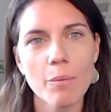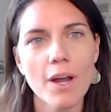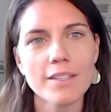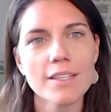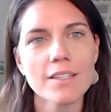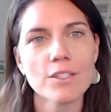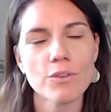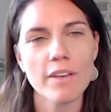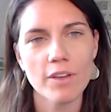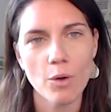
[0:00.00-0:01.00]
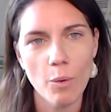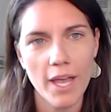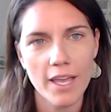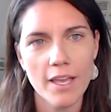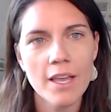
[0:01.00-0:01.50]
process you're giving
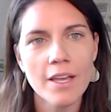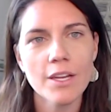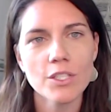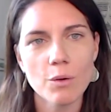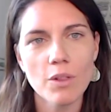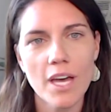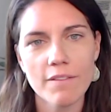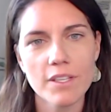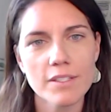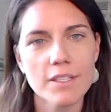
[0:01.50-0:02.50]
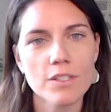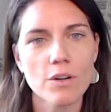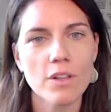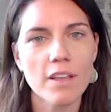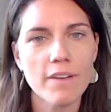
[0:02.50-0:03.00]
away to a lot of these
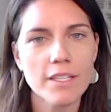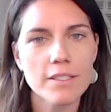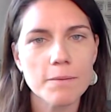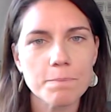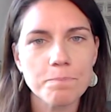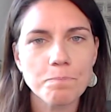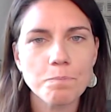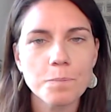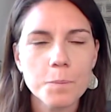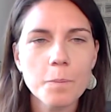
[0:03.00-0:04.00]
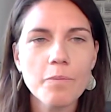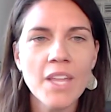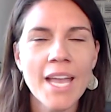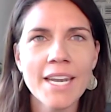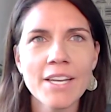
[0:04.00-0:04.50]
external events.
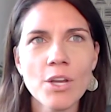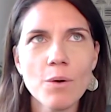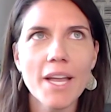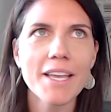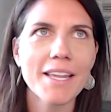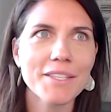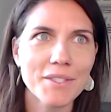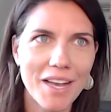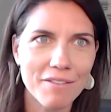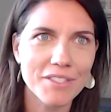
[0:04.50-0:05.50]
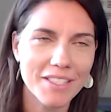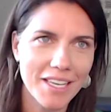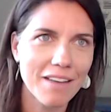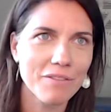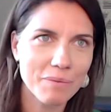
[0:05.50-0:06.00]
And I know I kind of obviously
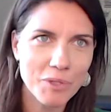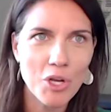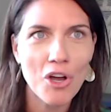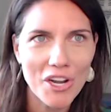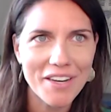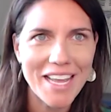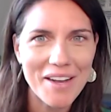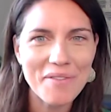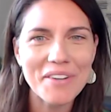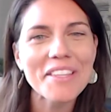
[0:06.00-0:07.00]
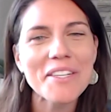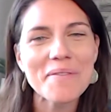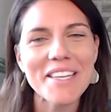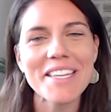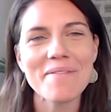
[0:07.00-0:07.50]
have gone on now for a little
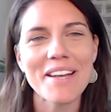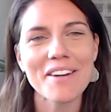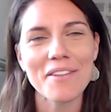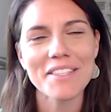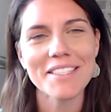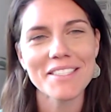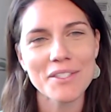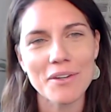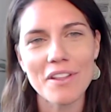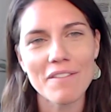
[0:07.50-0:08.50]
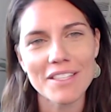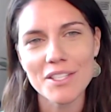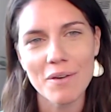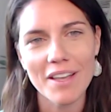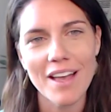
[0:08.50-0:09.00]
bit about all these external events
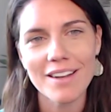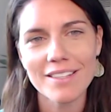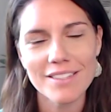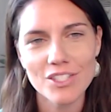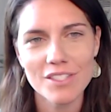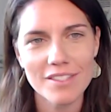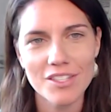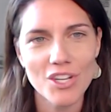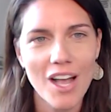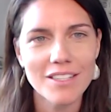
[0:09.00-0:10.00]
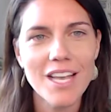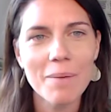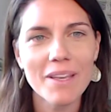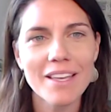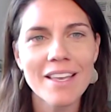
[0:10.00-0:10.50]
going on because it's just such a hot
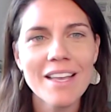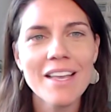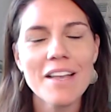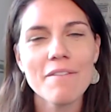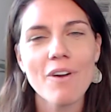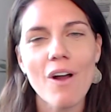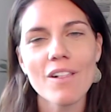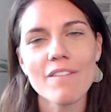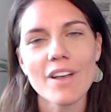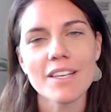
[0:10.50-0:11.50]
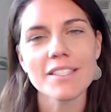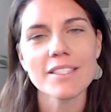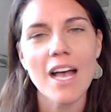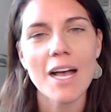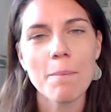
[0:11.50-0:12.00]
topic for all of us.
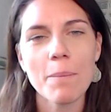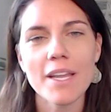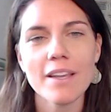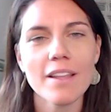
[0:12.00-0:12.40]
But